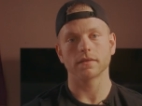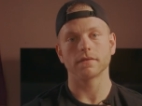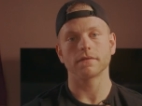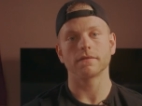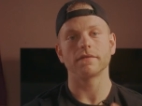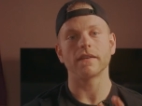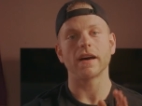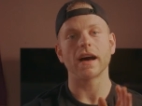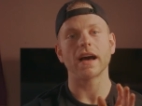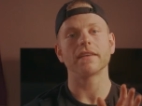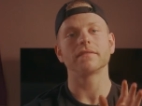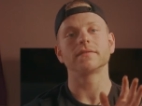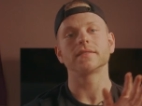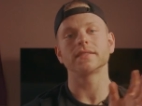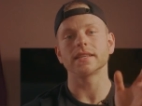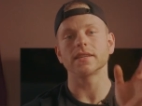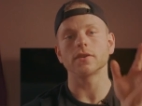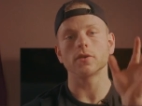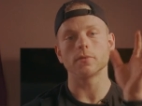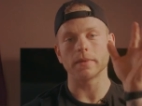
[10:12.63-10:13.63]
5
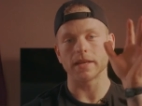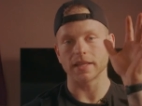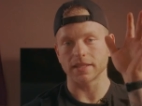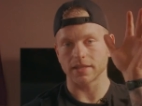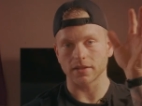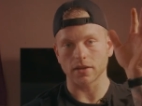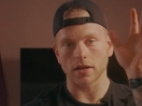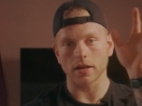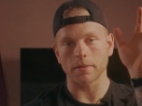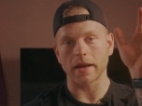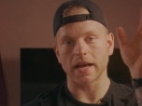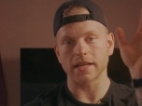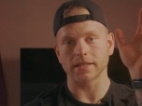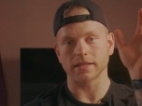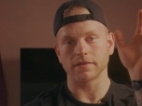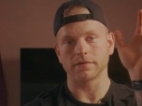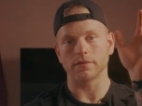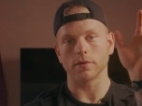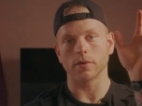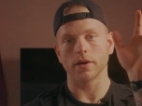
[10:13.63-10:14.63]
single minutes is all I'm
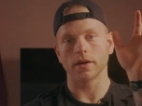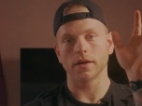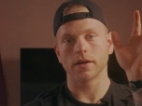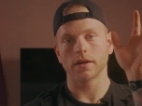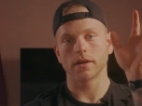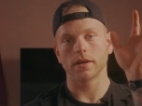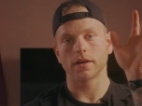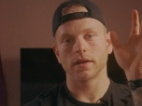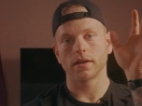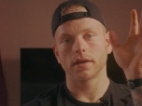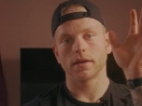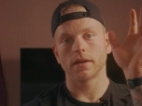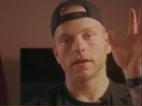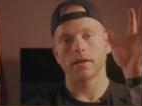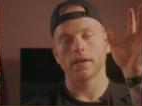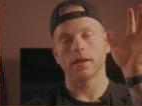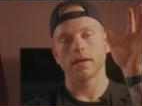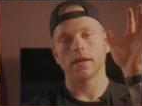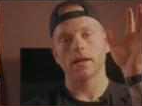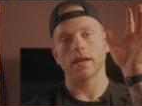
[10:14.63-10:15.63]
asking for.
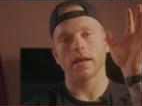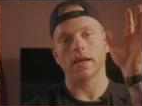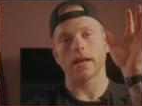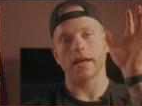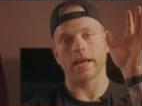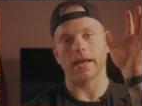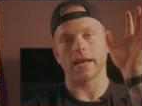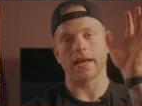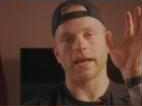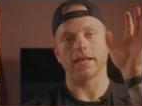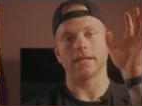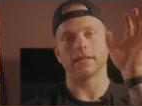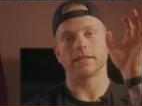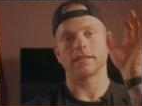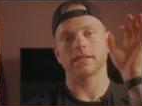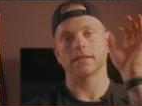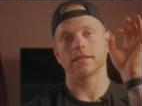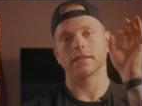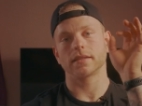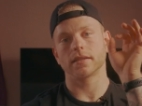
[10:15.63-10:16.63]
And
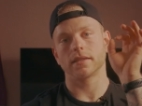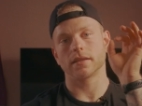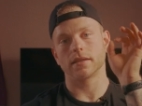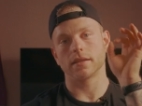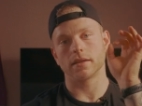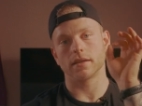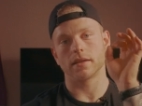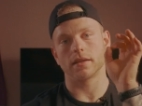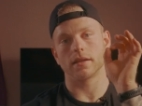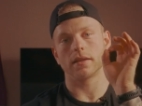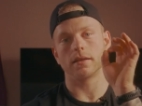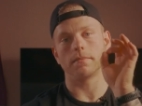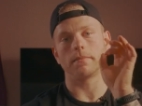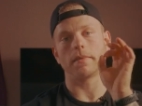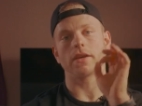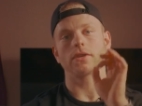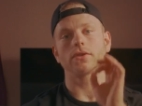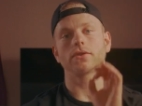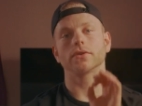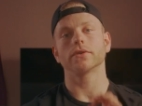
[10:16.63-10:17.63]

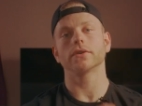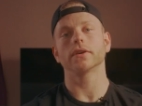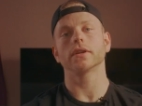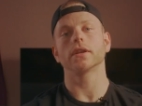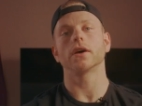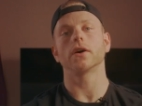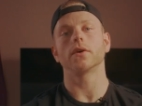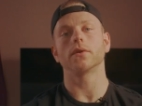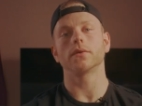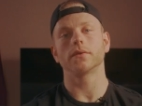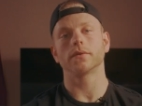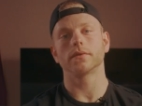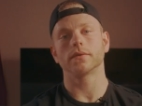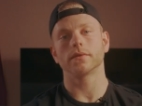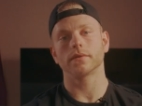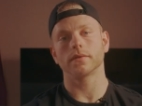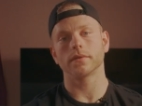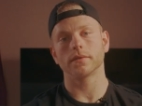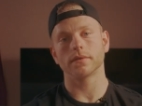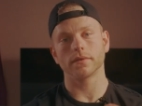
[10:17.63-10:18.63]
make sure you're alone
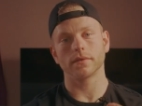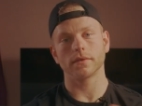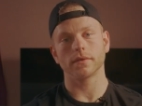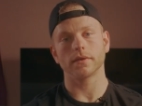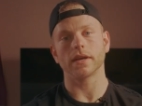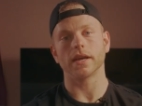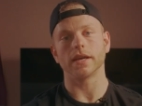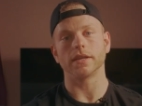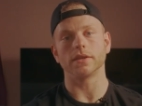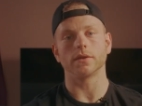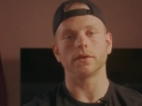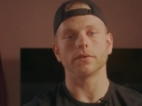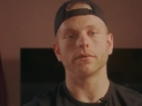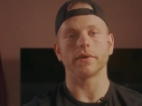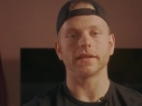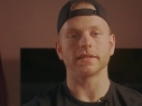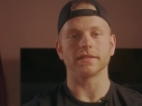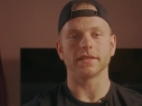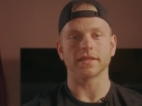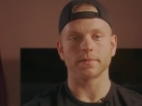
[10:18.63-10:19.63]
and do the
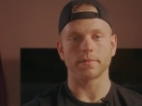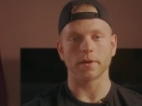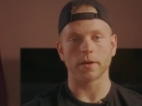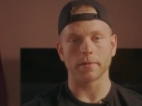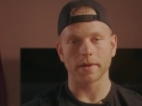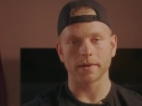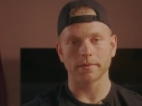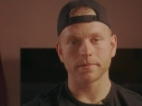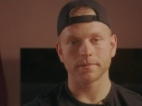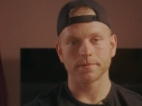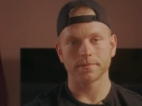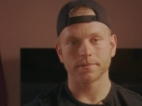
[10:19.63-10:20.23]
raisin experiment.